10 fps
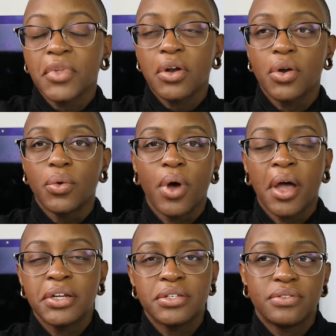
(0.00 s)
I don't know,
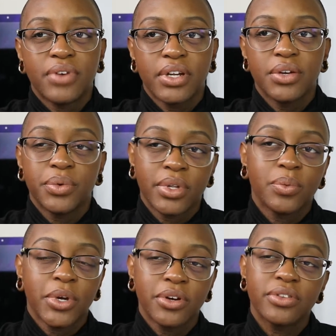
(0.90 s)
I just find it really
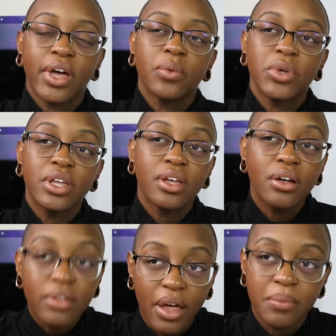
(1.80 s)
weird that we
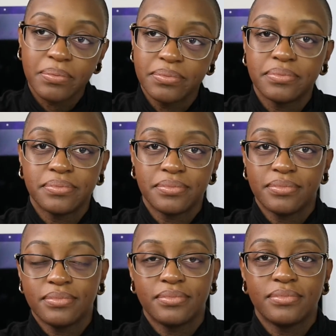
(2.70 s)
kill them
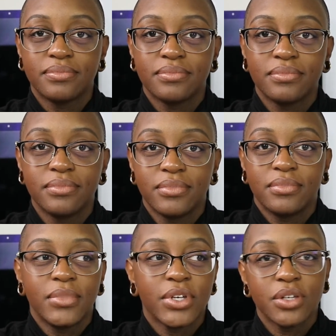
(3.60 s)

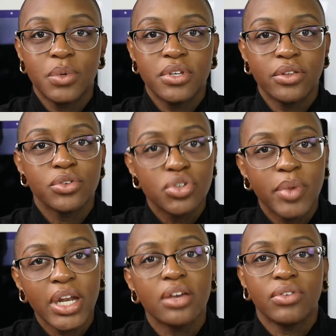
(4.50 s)
because we say there's too
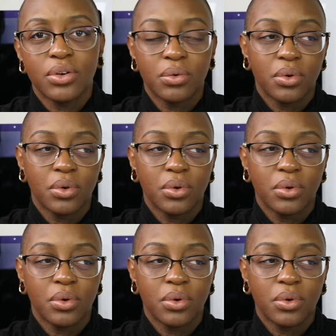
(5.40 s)
many of you.